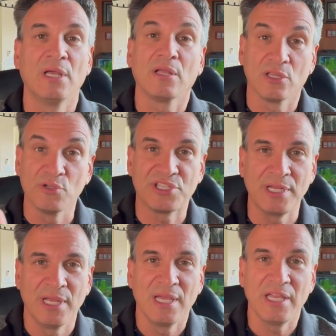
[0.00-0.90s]

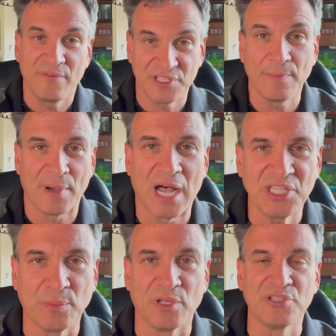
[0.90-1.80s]
Lucid, if it's
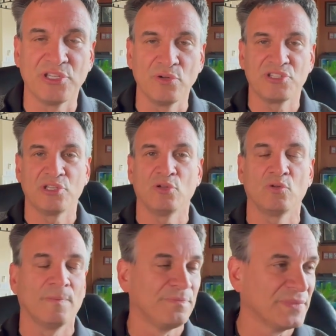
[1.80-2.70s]
impossible due
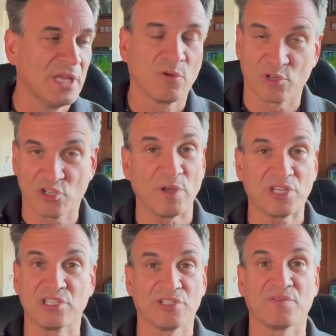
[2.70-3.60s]
to
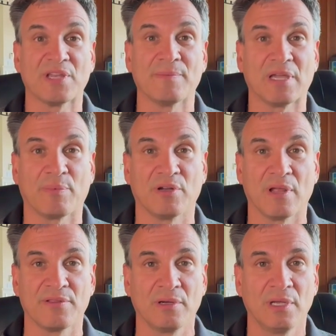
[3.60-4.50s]
restrictions of some type or
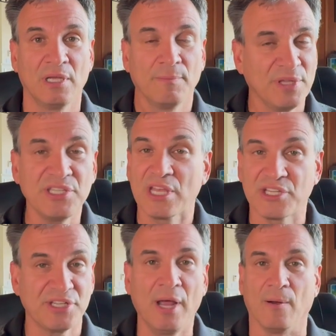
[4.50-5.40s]
another, please let
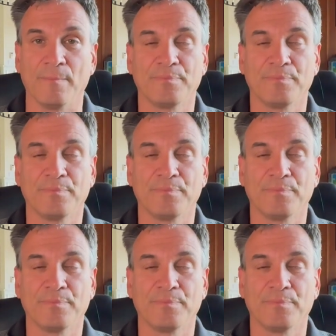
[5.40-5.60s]
us know.